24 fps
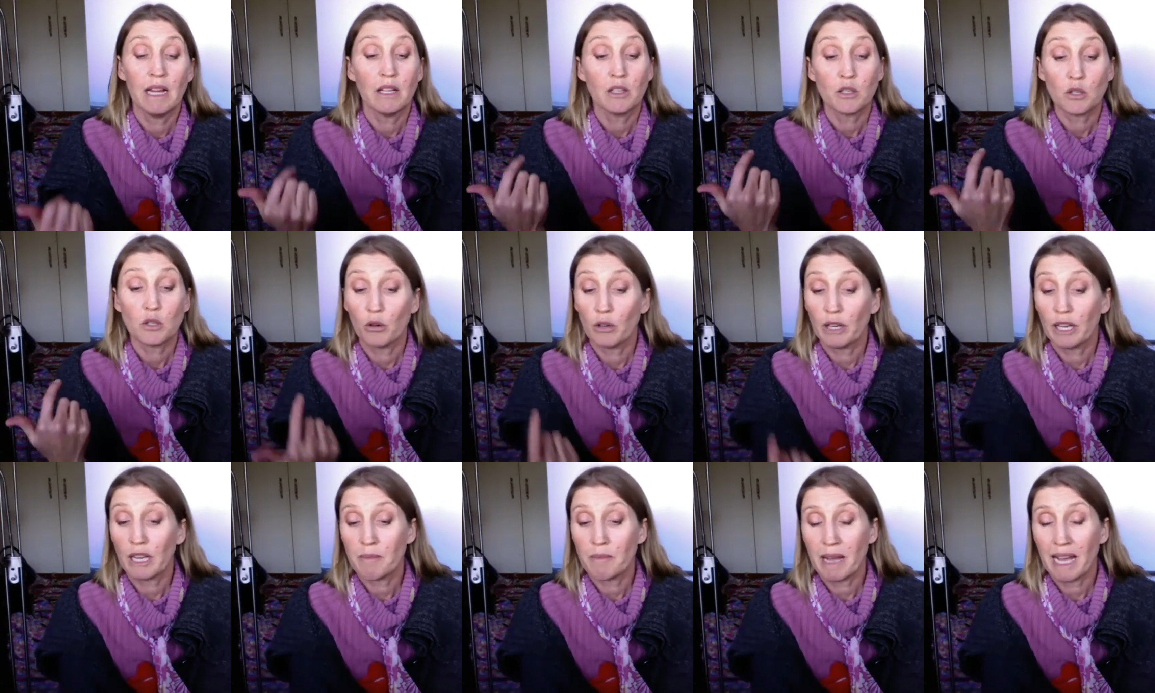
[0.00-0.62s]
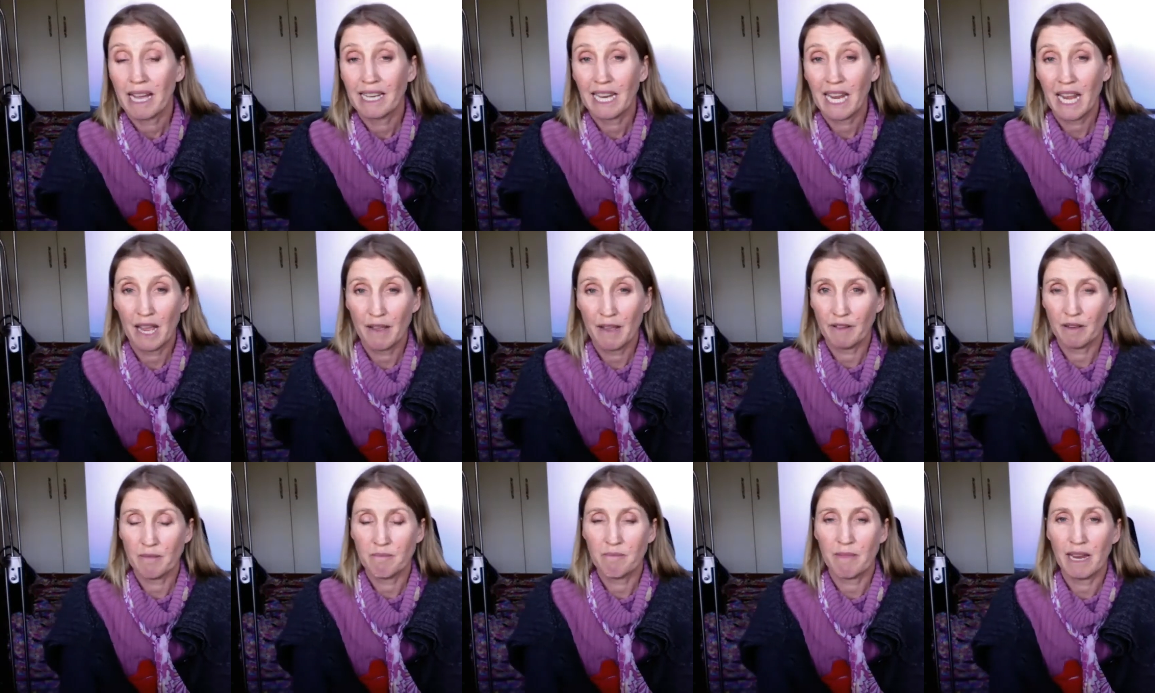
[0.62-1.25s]
Talking about
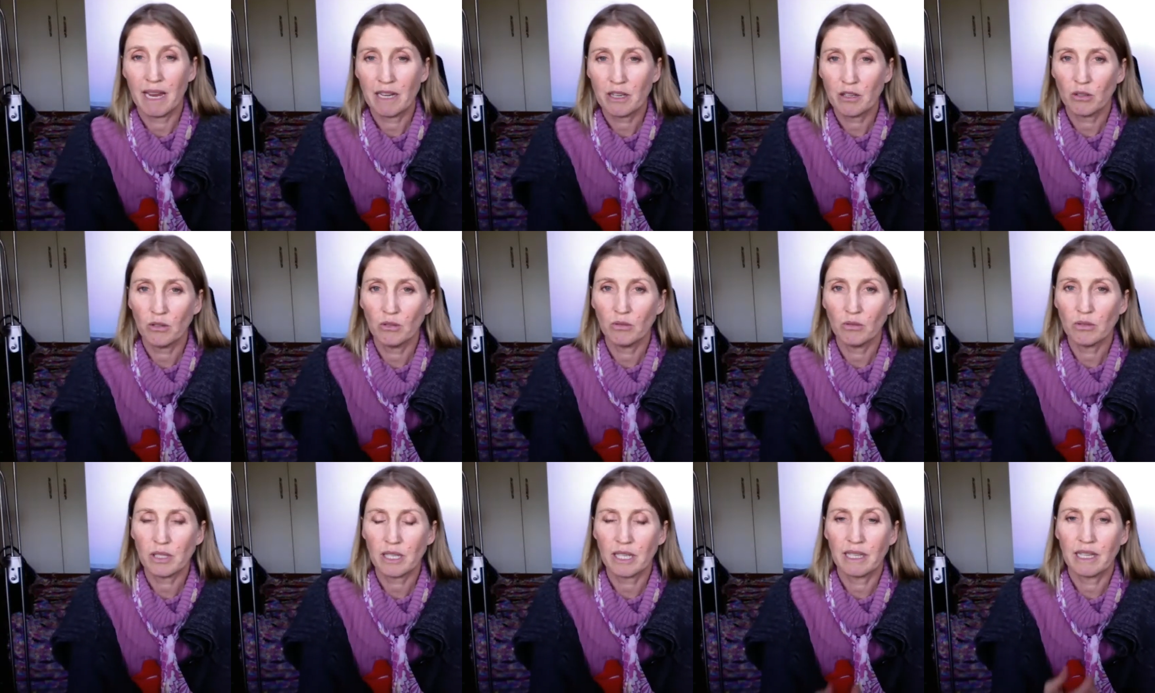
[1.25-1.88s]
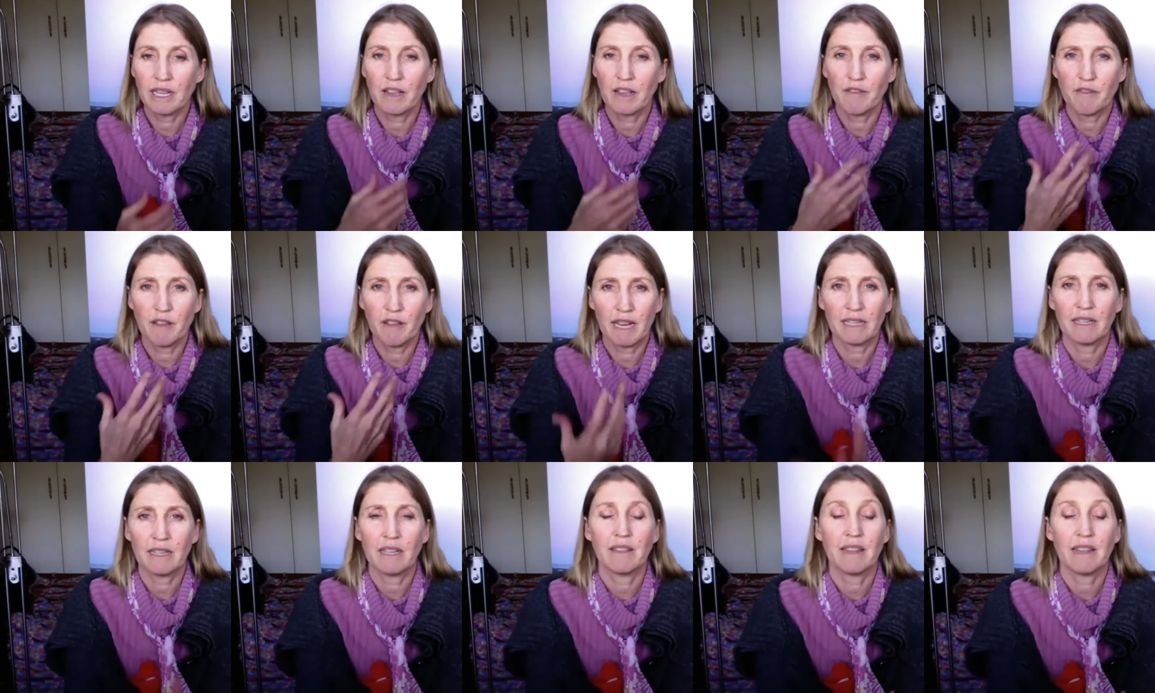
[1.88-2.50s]
heavy metals and the effect
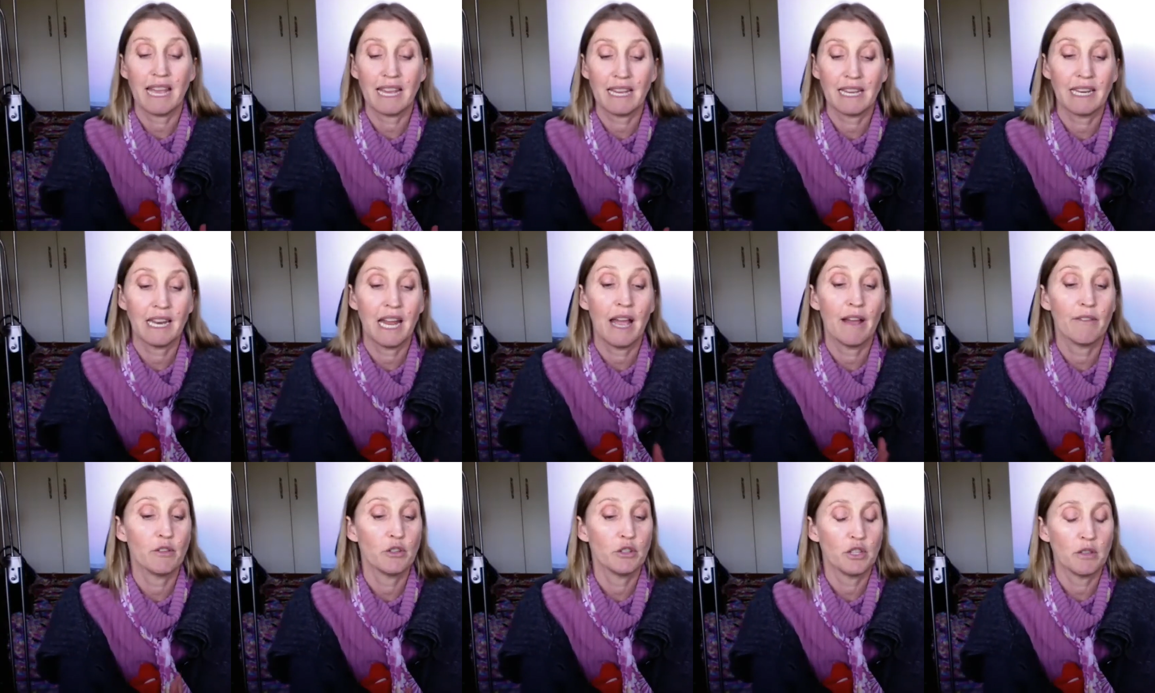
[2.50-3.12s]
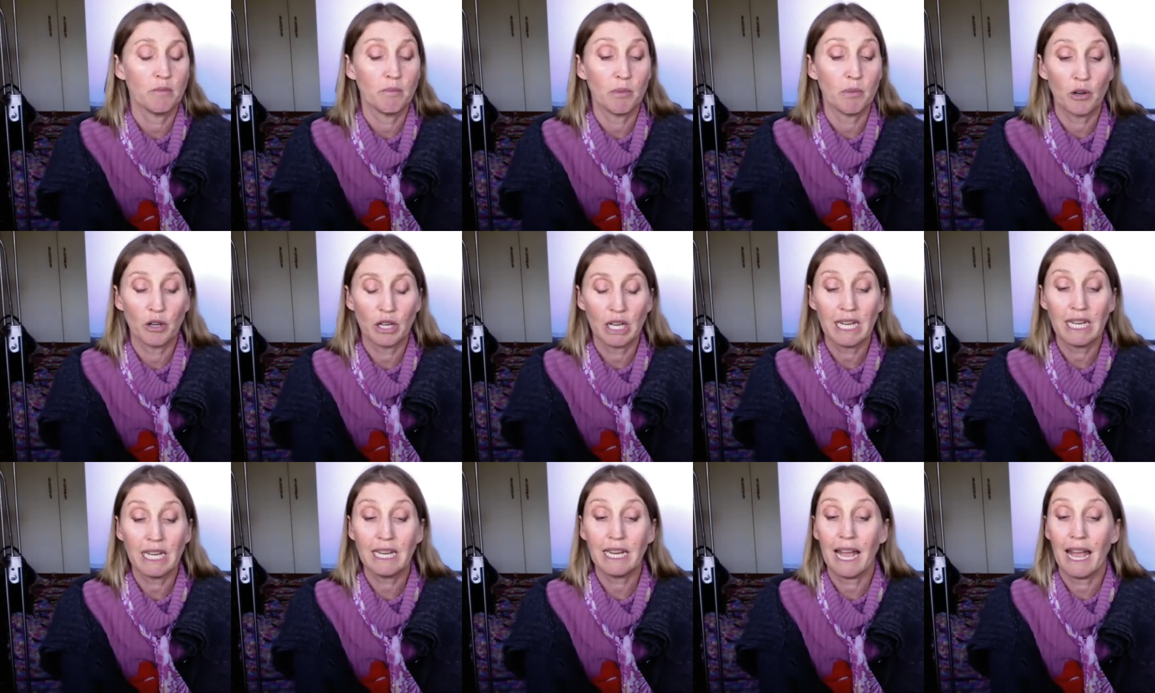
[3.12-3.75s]
that they can have on the
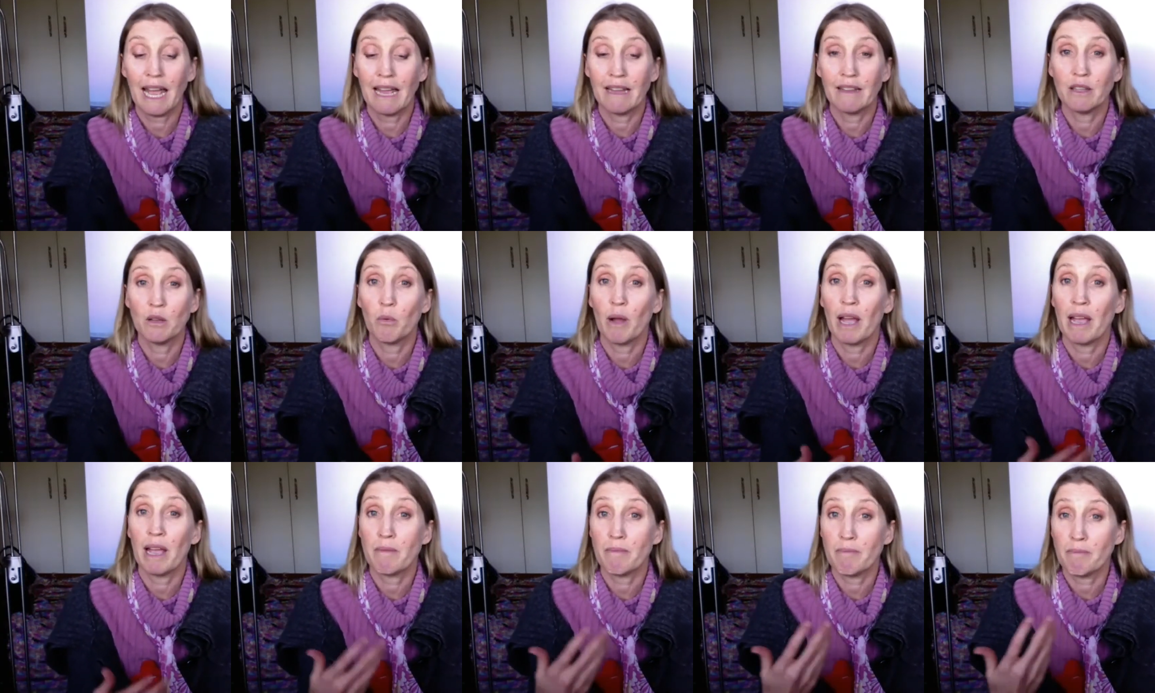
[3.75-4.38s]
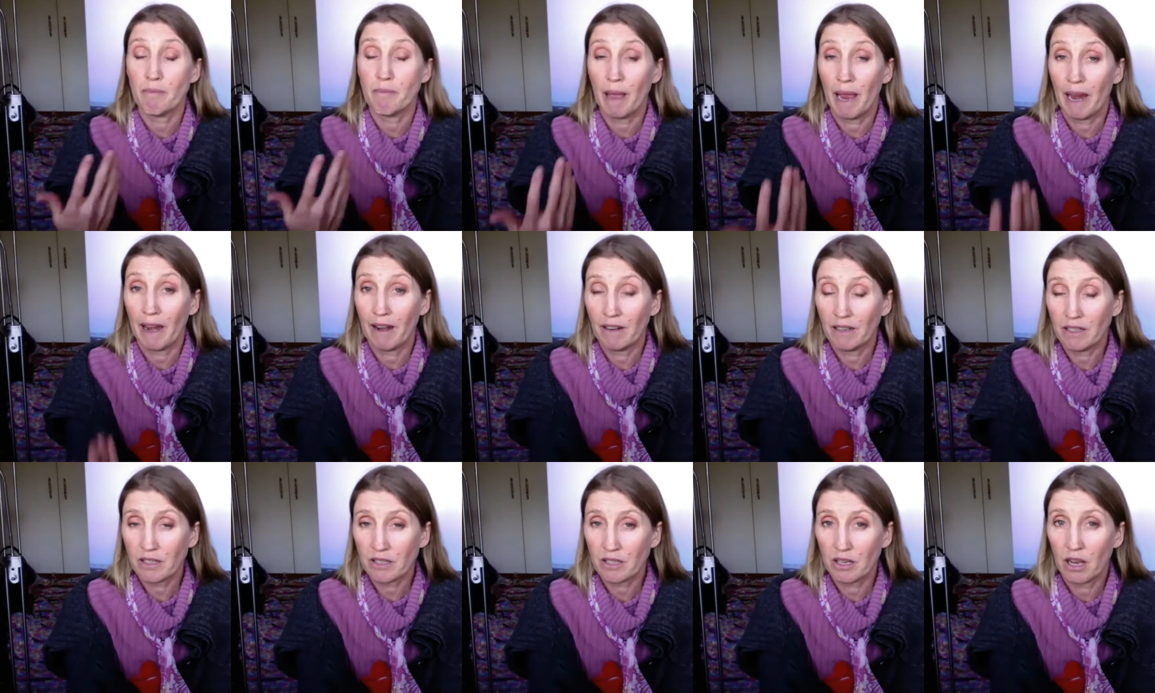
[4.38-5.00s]
body, and the way
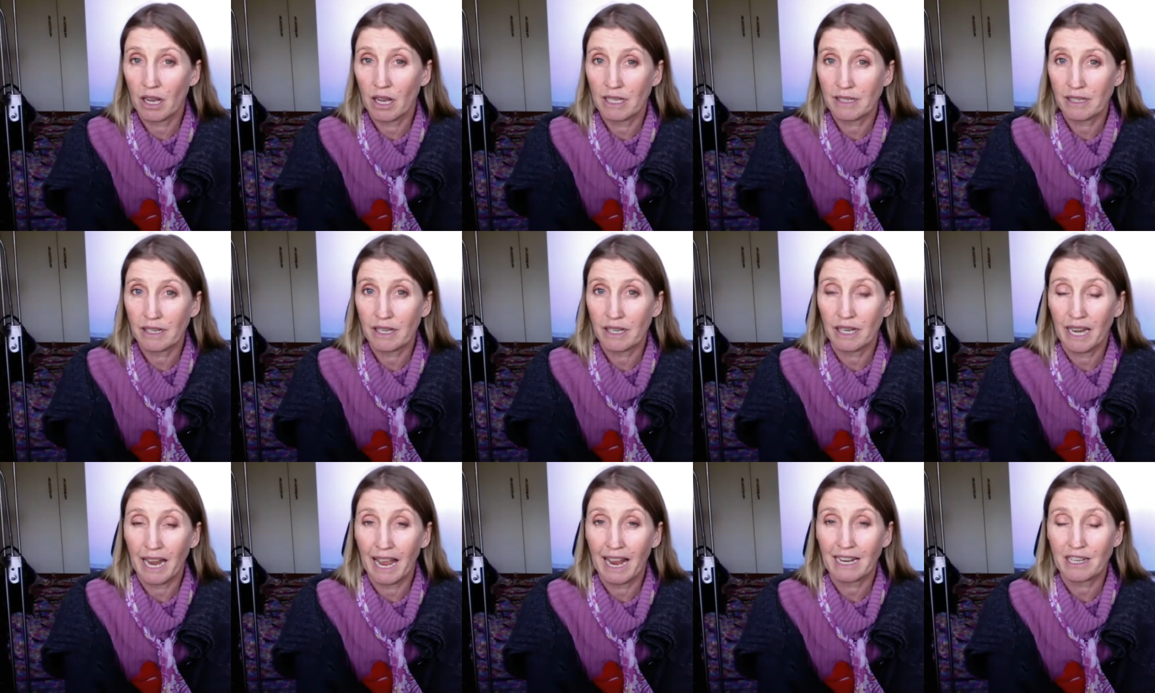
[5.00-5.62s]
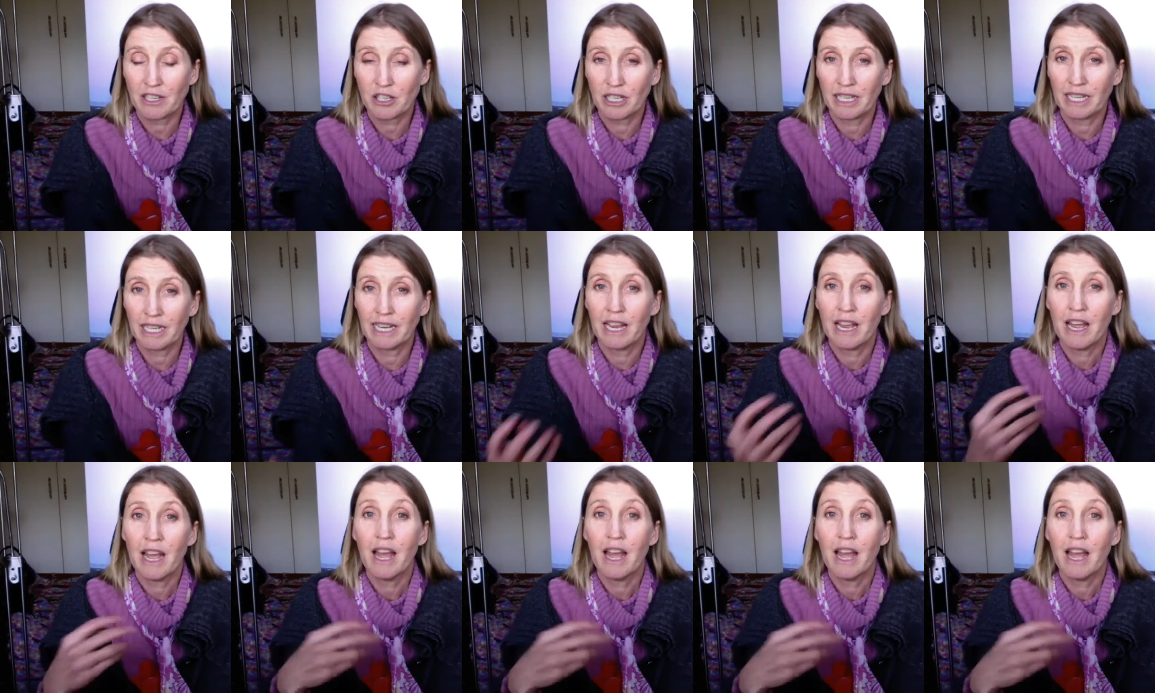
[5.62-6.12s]
parasites can actually